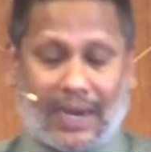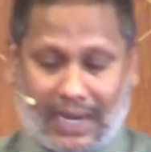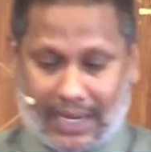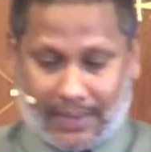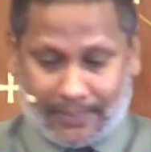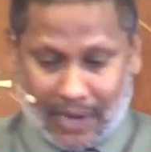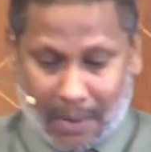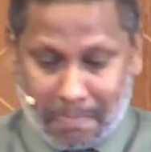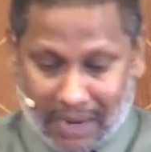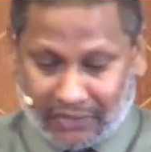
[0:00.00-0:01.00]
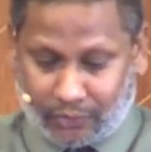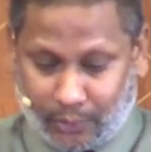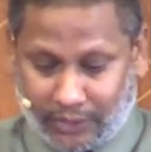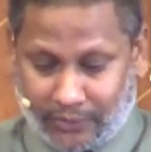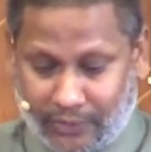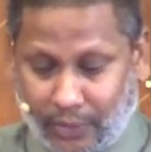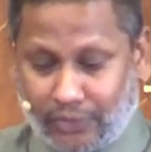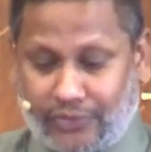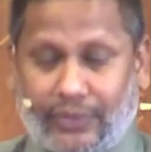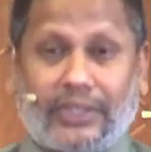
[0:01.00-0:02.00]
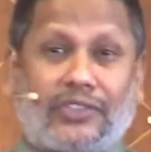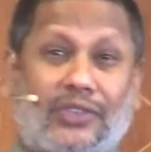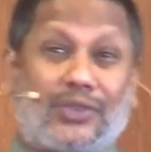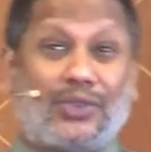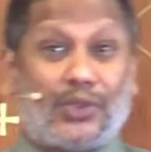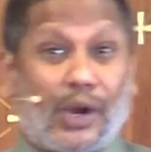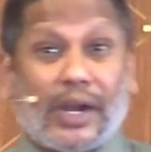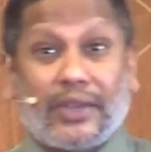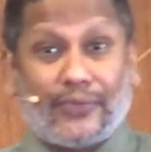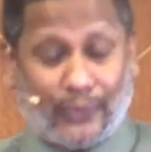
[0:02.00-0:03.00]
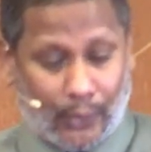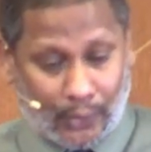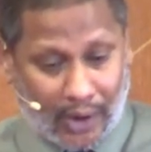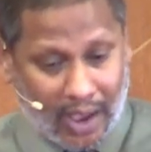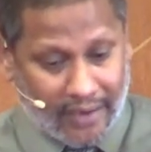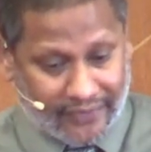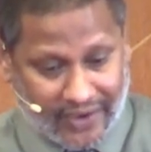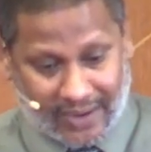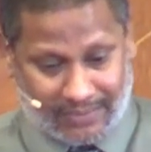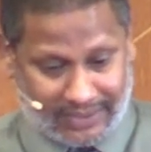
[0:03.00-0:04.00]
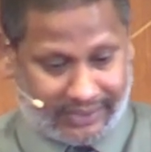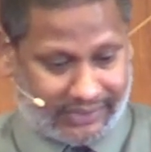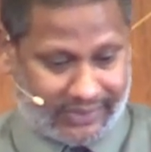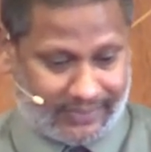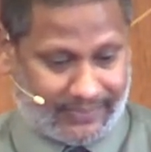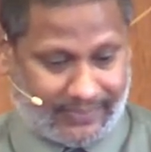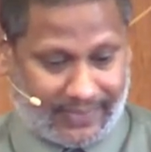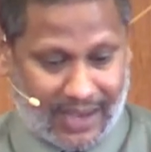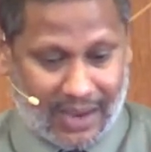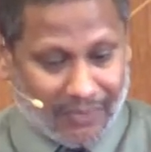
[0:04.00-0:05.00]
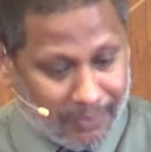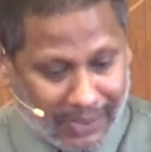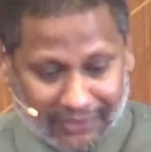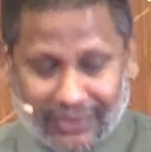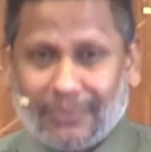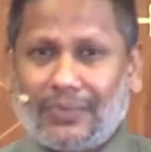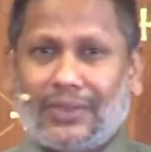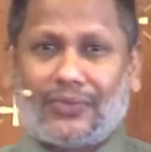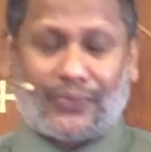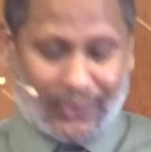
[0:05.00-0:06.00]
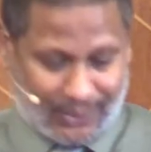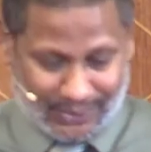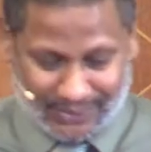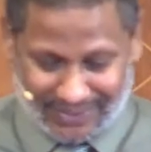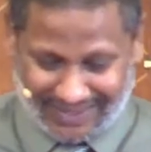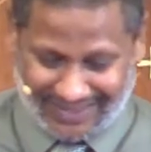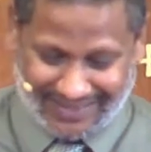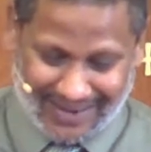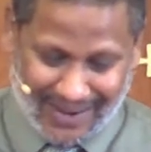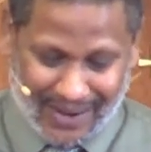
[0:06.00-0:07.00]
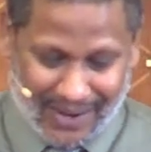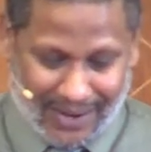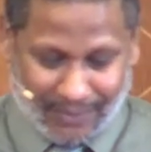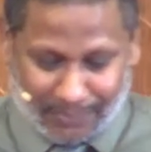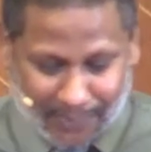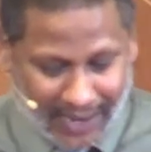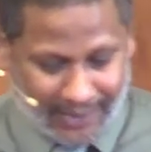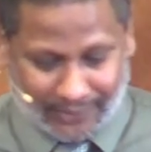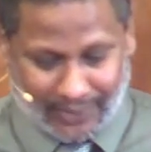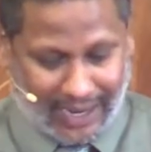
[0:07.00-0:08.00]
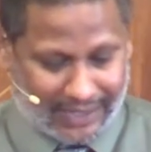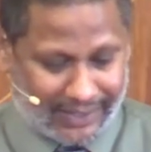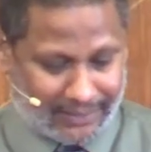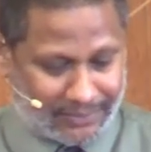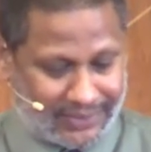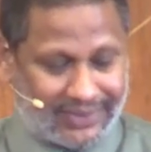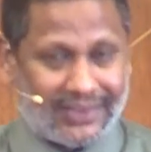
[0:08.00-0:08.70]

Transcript: um, a month's worth of groceries to 34 families. We blessed them with food, with pantry items,